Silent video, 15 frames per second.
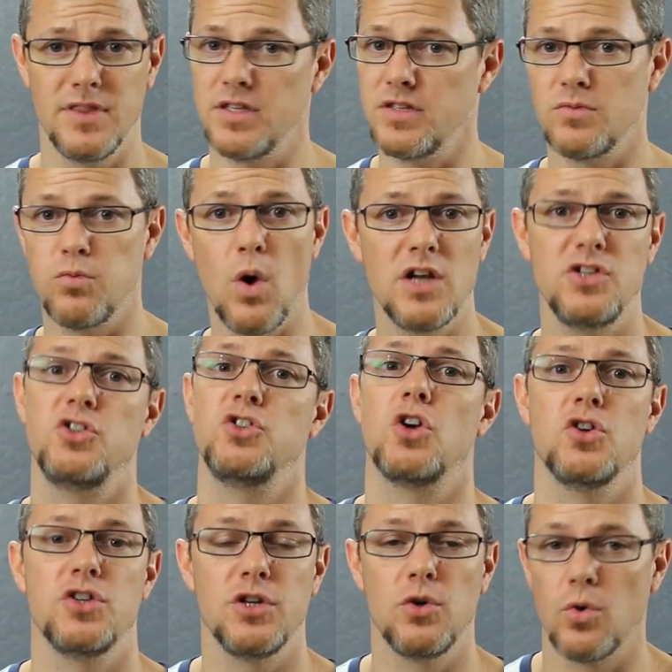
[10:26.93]
This watch
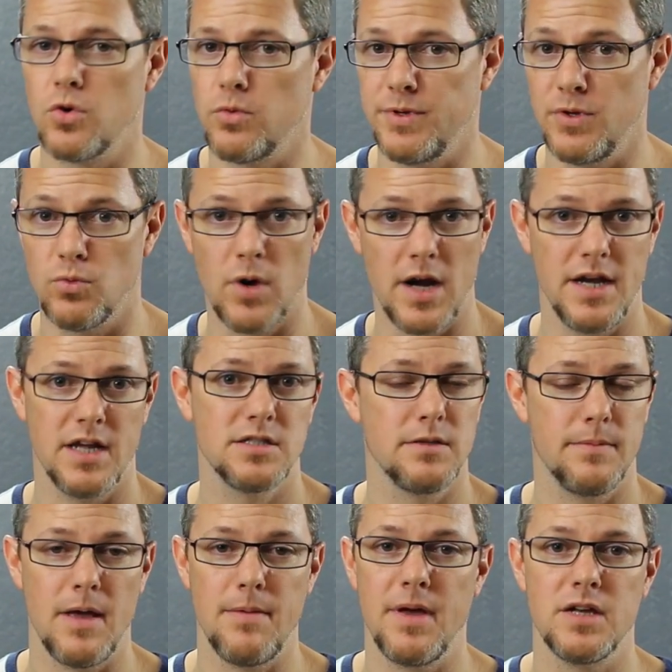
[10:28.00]
charging cord will be right next
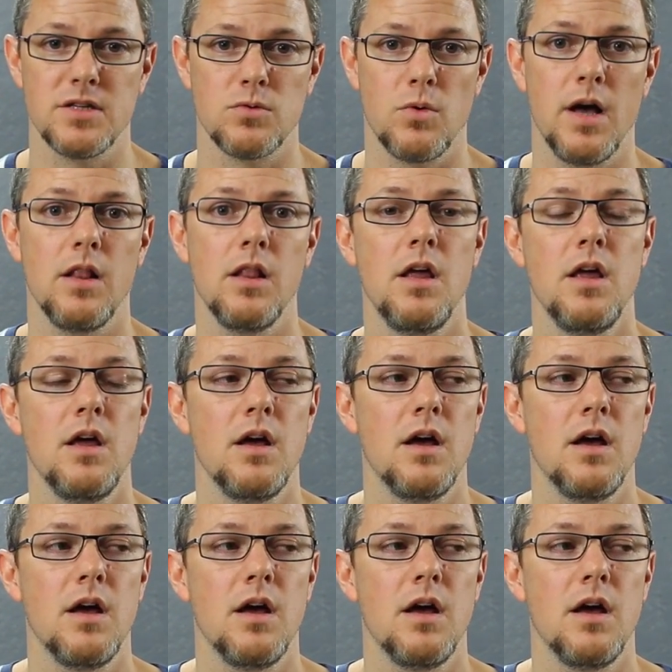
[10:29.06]
to my bed as well.